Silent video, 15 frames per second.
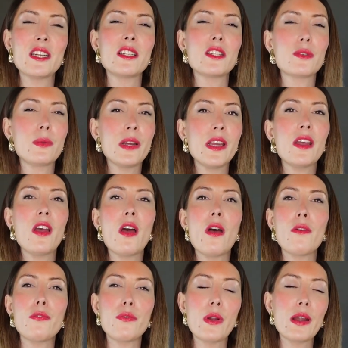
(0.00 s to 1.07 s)
It's really
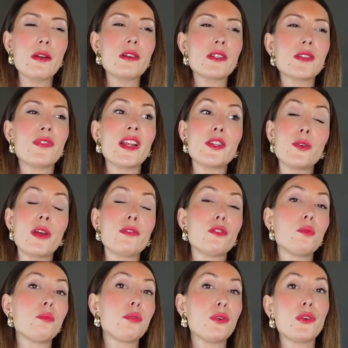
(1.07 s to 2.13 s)
a fragrance that you have
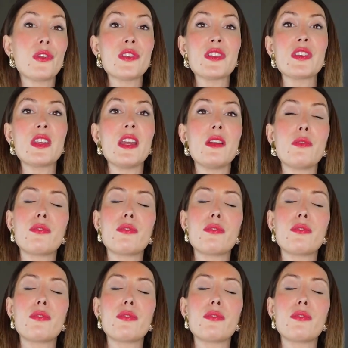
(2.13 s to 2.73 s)
to pronounce in